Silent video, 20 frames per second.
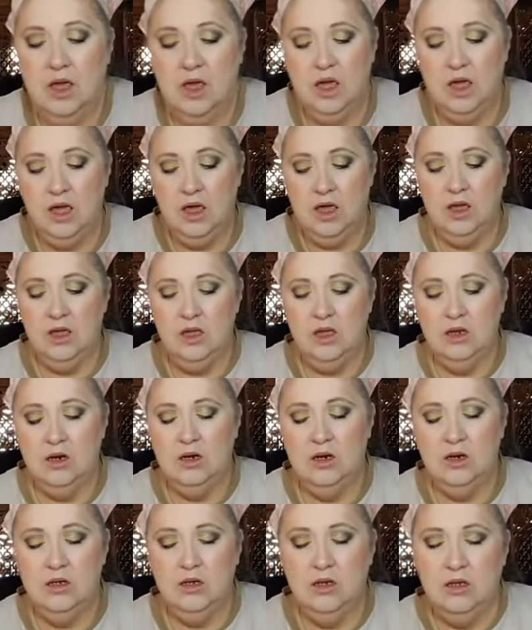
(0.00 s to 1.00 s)

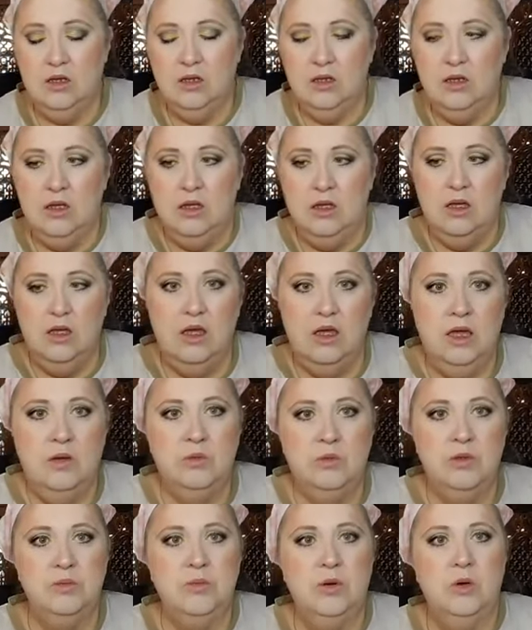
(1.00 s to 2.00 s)
and it
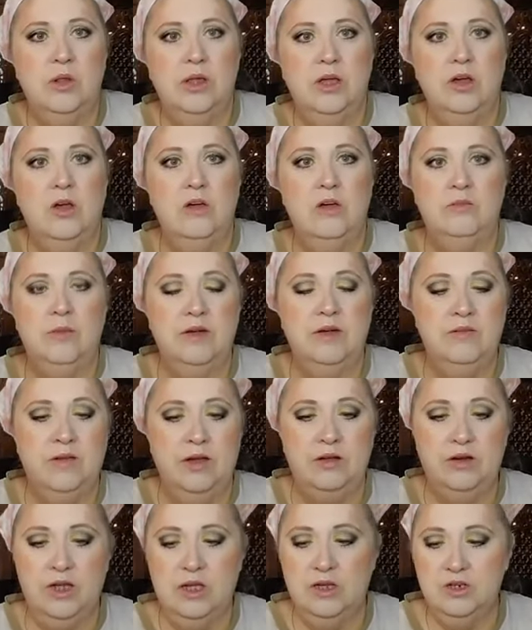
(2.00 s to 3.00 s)
was pulling off my
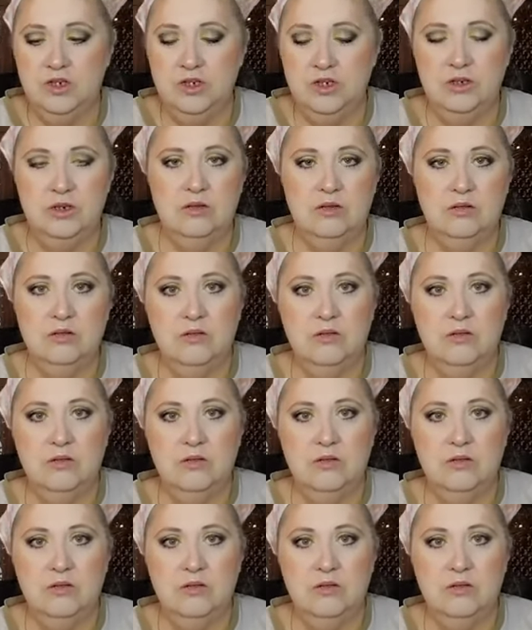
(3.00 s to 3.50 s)
foundation.